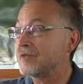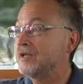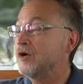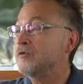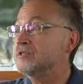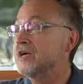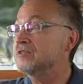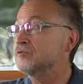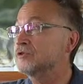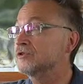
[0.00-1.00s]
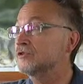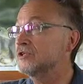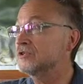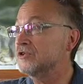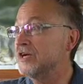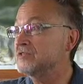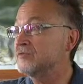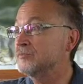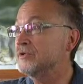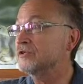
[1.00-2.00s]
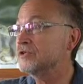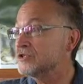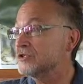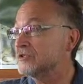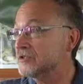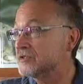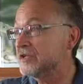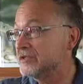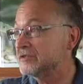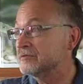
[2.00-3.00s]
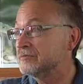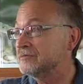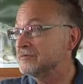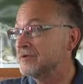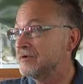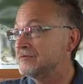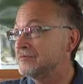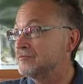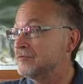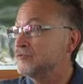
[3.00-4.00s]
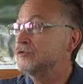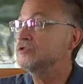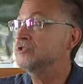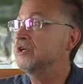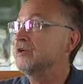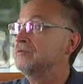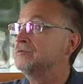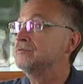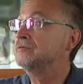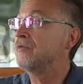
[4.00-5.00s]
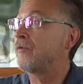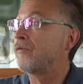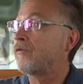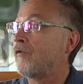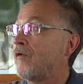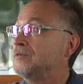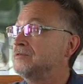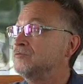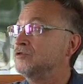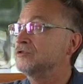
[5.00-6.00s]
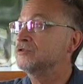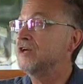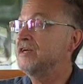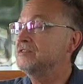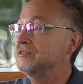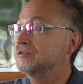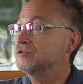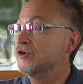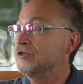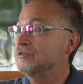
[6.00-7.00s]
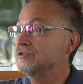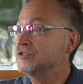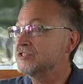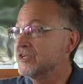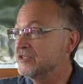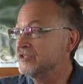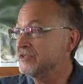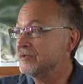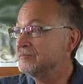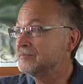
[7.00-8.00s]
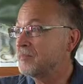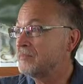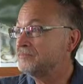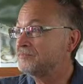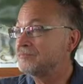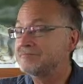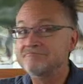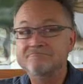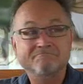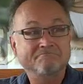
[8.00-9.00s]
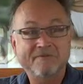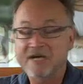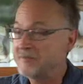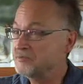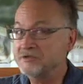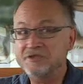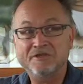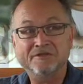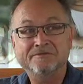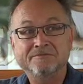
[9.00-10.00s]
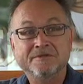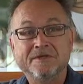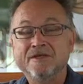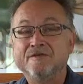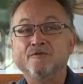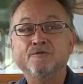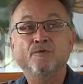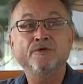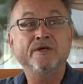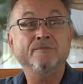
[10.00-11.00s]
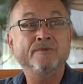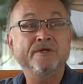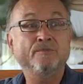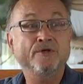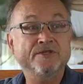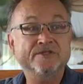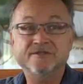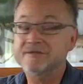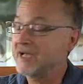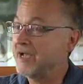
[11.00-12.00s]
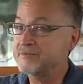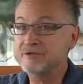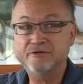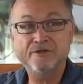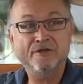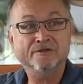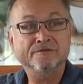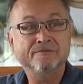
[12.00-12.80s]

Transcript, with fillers: And I always ask what Christ would be Christian these days. What would you say? Would Christ join Christianity? No. Absolutely not. Would Buddha be Buddhist? Absolutely not.